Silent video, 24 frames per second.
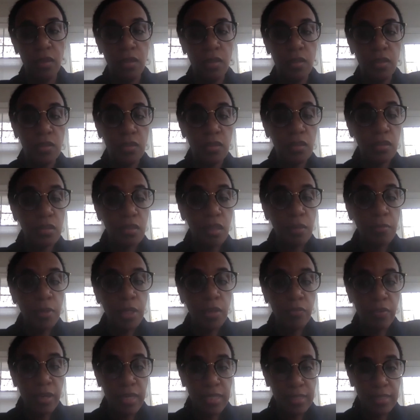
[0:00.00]
Systemic
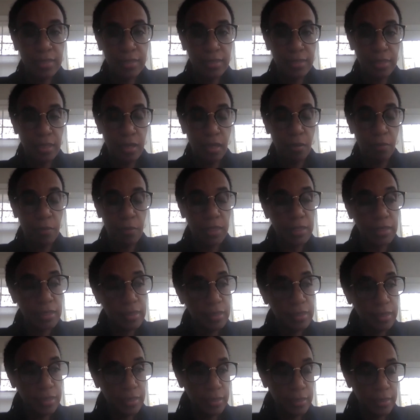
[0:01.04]
racism is a
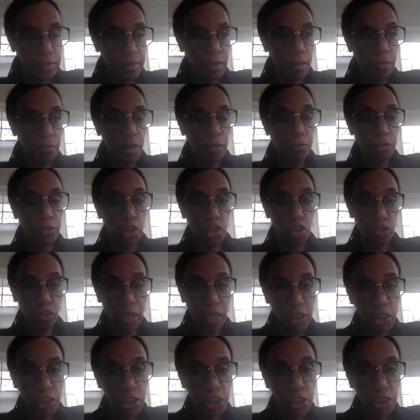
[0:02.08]
system of
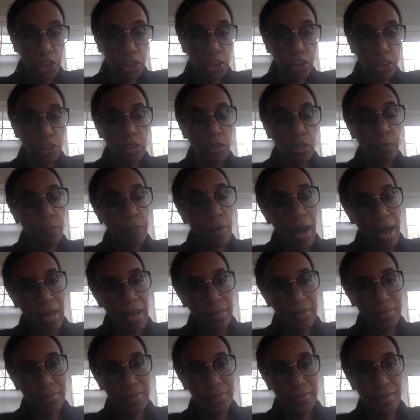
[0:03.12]
structures,
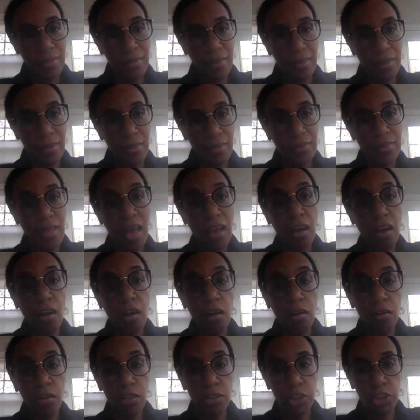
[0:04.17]
policies, and
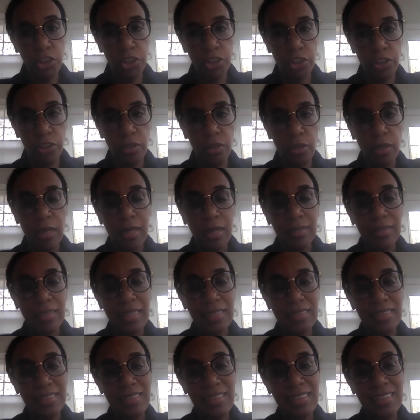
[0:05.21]
culture that
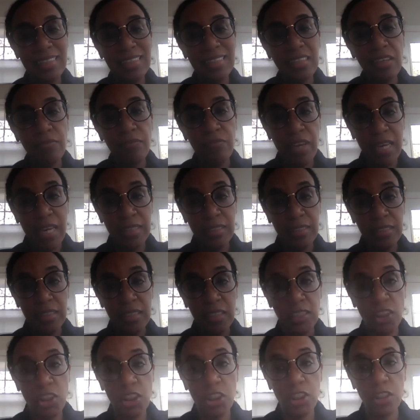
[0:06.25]

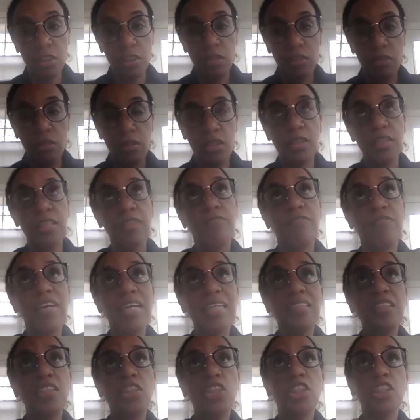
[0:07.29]

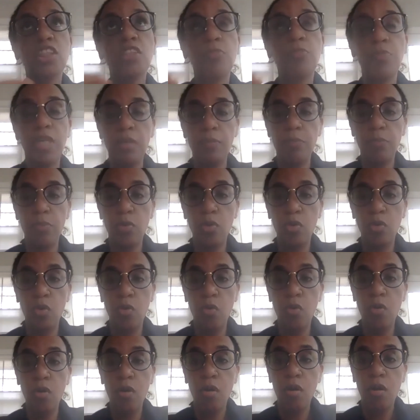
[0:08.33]
disadvantages
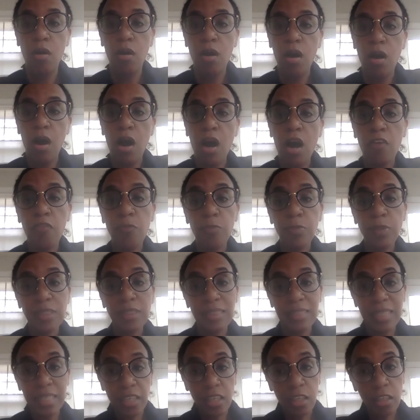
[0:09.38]
people of
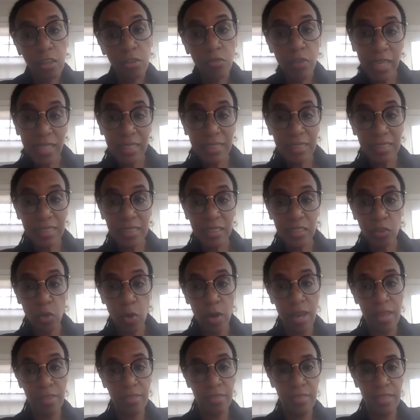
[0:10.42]
particular races or
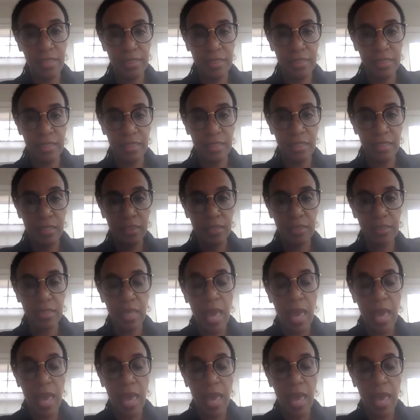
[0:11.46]
ethnicities